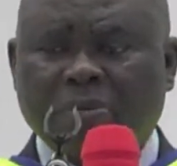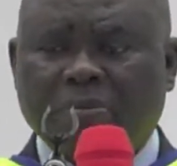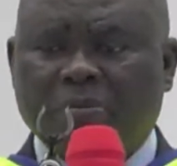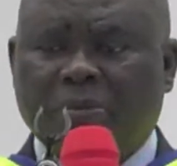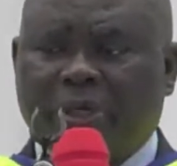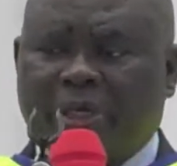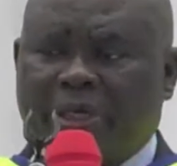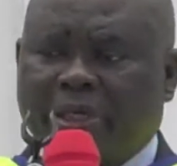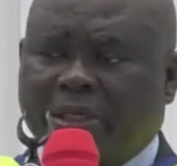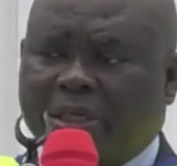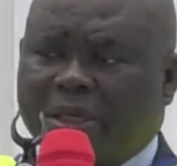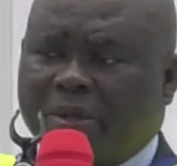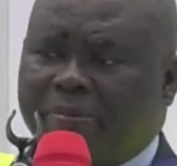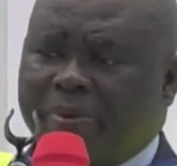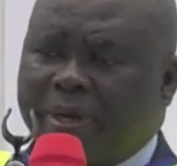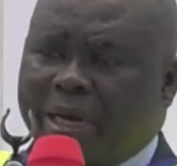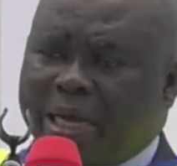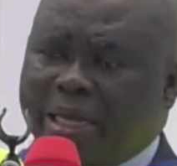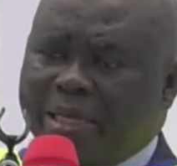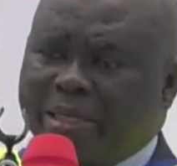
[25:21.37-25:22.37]
Bring the
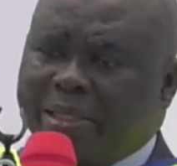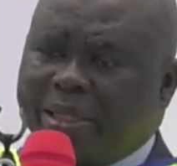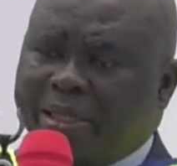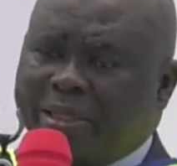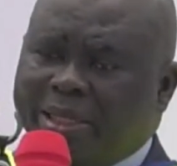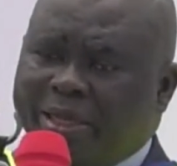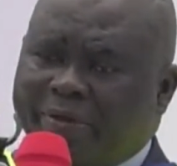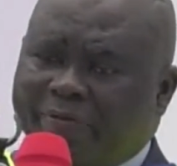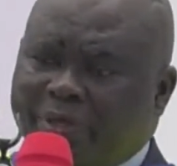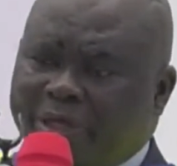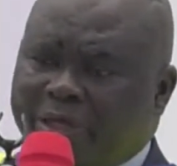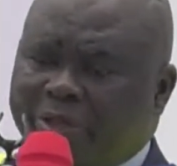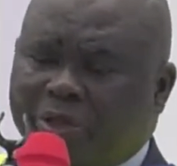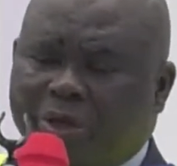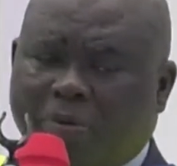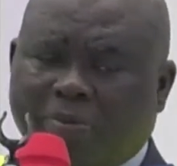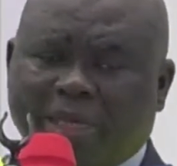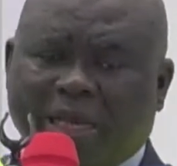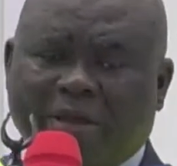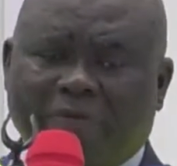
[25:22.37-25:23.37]
blind, the deaf, the
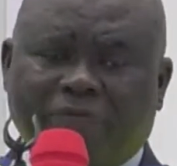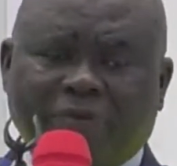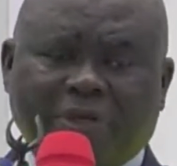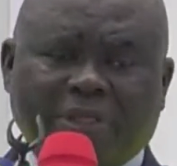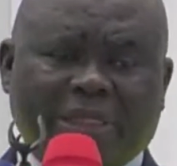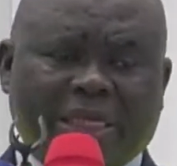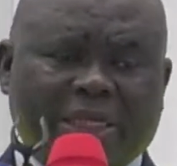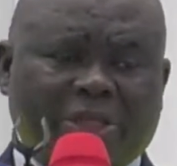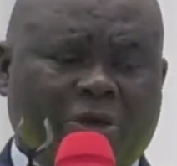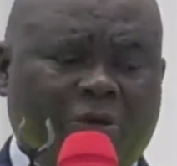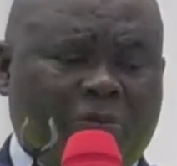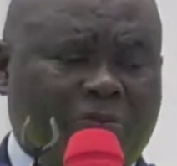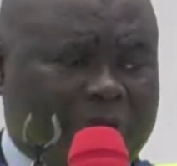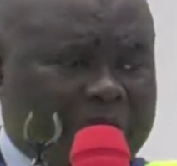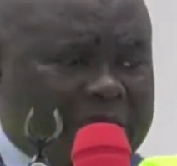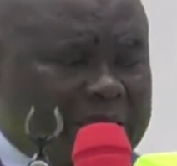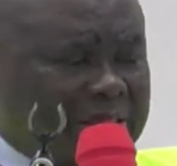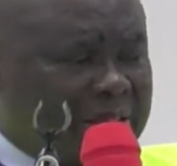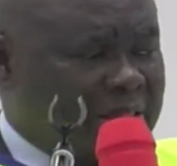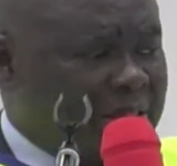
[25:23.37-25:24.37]
dumb, the afflicted, the
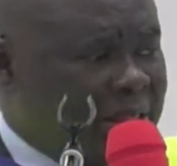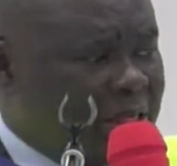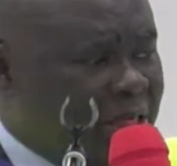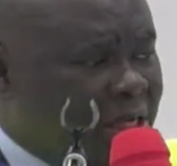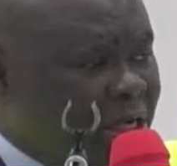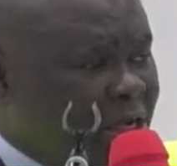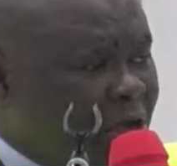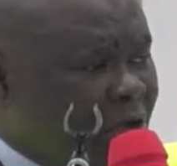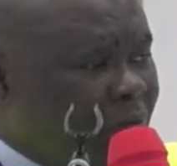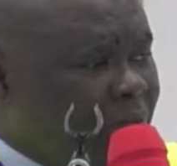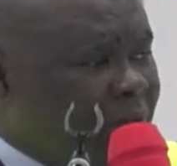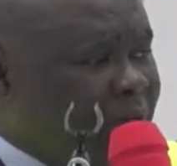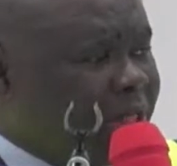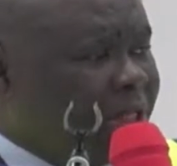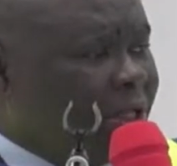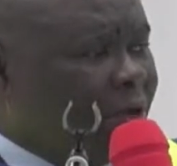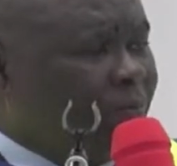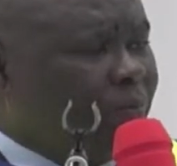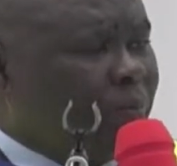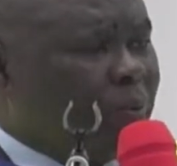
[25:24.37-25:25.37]
oppressed. Bring
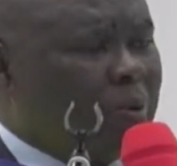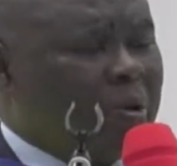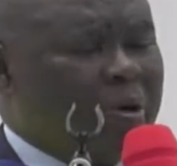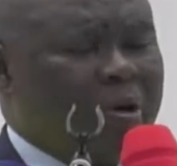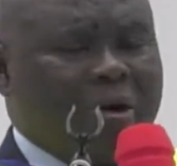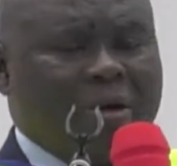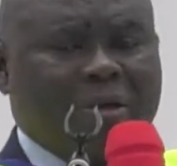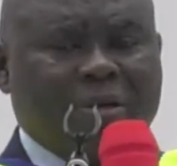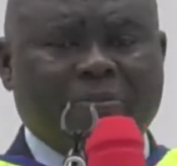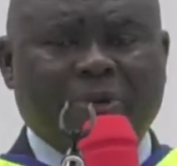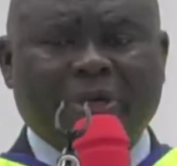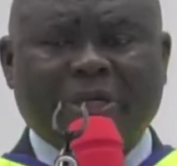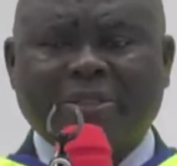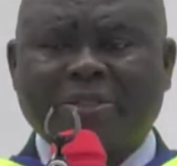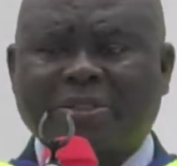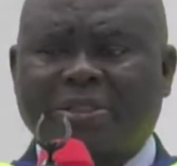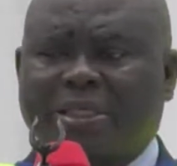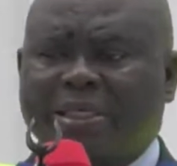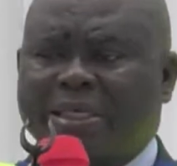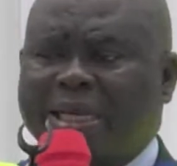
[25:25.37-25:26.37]
the poor, bring
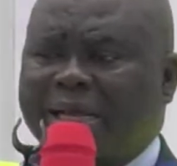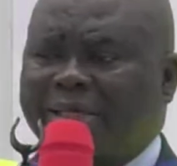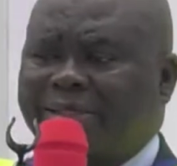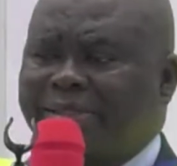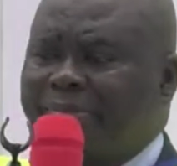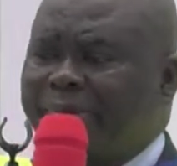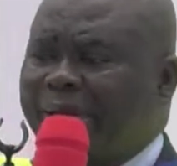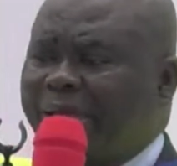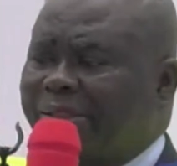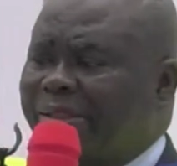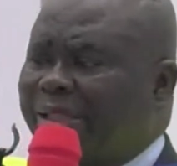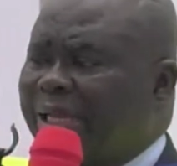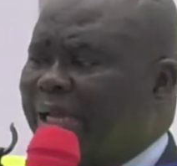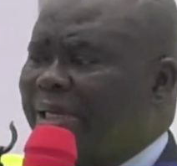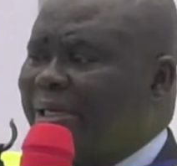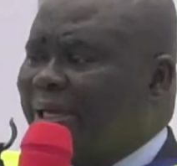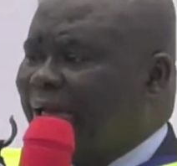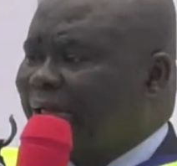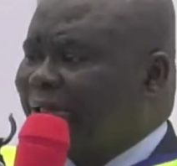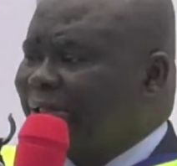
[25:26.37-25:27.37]
sinners,
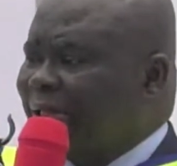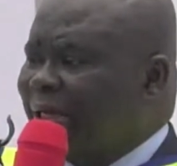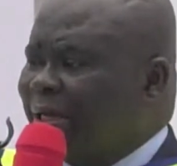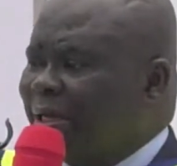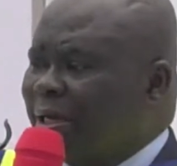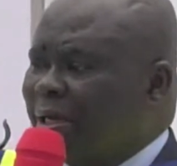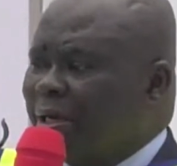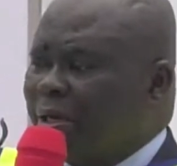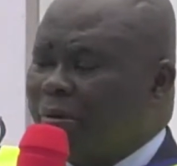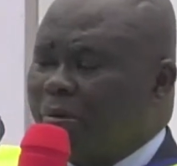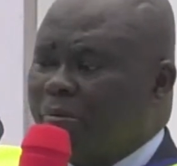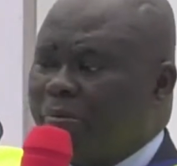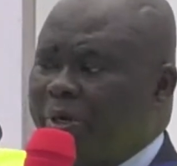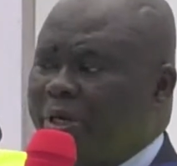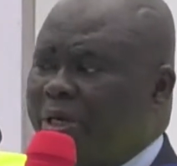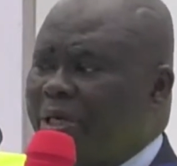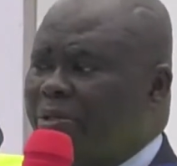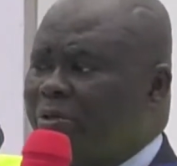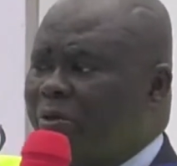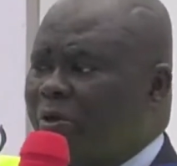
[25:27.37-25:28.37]
backsliders,
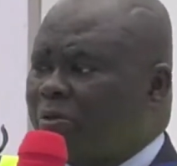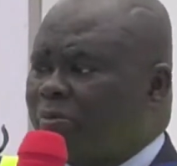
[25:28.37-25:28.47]
bring those